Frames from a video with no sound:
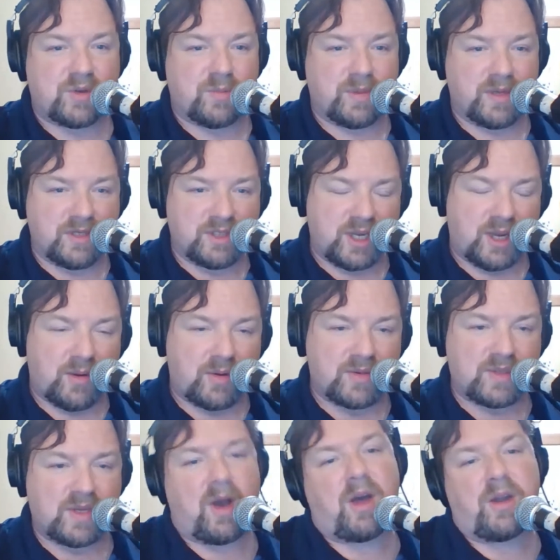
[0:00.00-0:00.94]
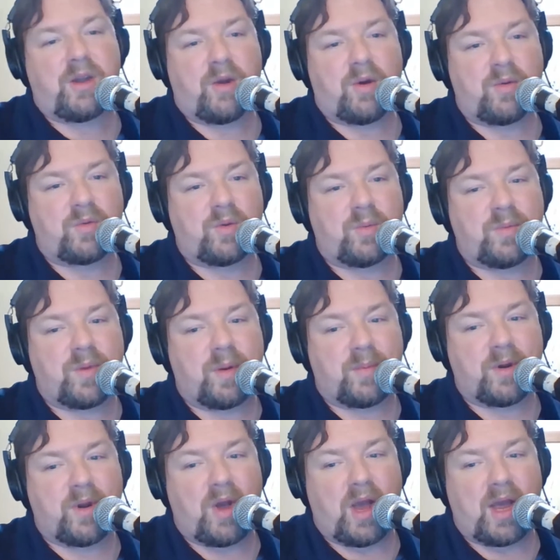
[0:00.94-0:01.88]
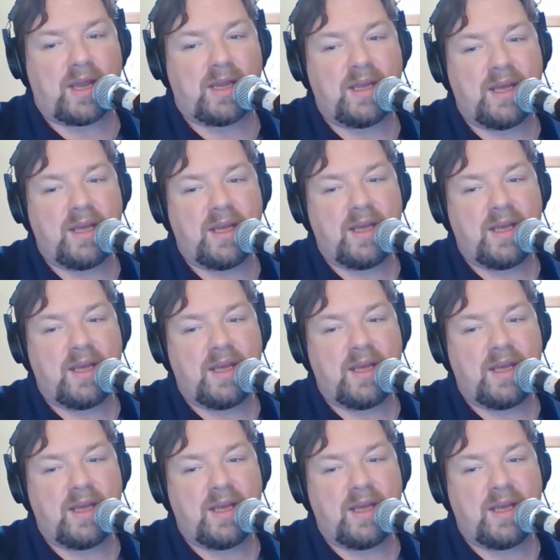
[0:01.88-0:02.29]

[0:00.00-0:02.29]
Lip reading: So big shout out to Audio Group number 9